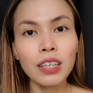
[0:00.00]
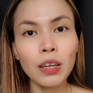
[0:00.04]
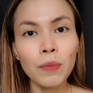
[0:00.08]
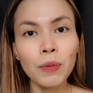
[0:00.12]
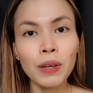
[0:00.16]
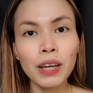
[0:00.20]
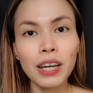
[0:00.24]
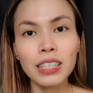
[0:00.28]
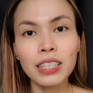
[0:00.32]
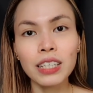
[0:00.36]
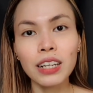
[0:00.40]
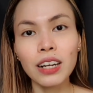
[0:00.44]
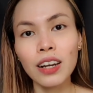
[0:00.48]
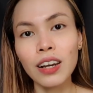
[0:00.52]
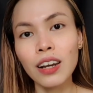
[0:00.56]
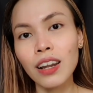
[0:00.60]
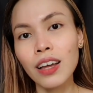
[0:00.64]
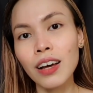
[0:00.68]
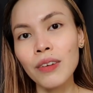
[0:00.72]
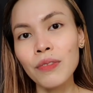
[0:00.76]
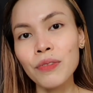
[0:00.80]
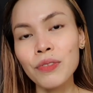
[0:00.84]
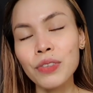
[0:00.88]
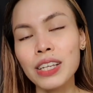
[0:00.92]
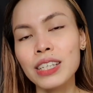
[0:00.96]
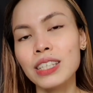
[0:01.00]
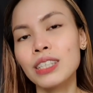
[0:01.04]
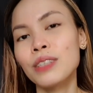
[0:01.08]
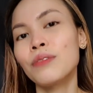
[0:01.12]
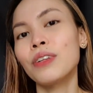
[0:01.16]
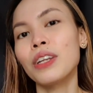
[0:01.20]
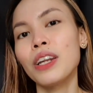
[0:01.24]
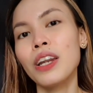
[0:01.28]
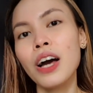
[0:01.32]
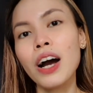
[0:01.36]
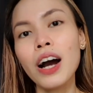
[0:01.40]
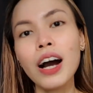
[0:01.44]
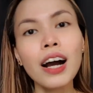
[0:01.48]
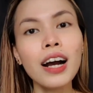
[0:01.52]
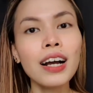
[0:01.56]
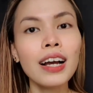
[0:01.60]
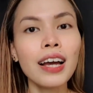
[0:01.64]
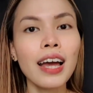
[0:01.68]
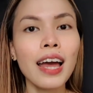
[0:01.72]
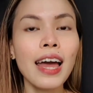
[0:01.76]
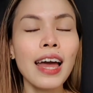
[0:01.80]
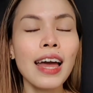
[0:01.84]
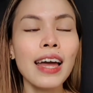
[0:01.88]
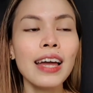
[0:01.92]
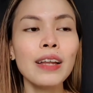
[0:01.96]
I hope you guys love this
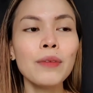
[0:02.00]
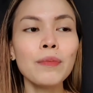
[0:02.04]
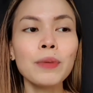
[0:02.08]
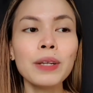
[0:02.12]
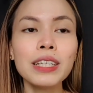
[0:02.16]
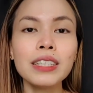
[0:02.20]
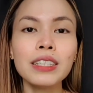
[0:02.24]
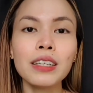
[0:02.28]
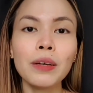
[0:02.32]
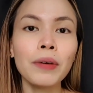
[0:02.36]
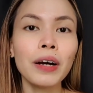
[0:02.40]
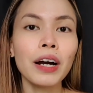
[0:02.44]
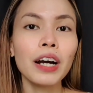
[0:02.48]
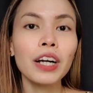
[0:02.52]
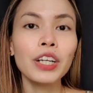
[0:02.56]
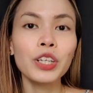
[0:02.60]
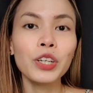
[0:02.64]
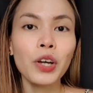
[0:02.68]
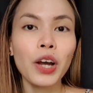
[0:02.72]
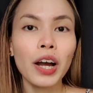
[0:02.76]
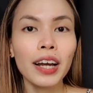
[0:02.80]
vlog and please abangan nyo